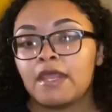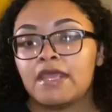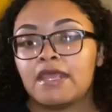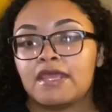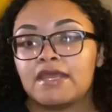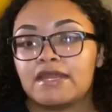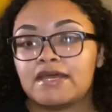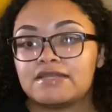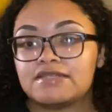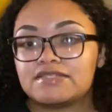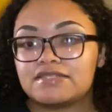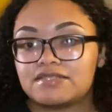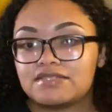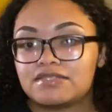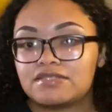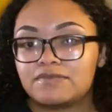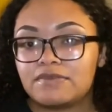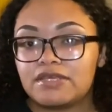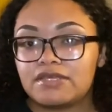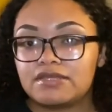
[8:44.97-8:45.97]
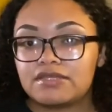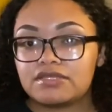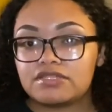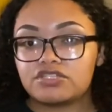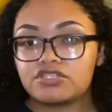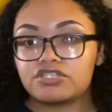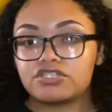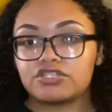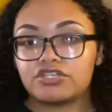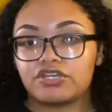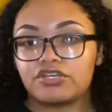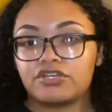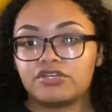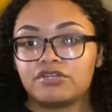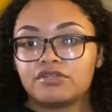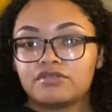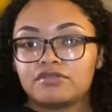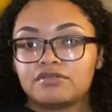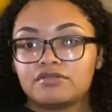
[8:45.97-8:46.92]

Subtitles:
And I just made this shirt.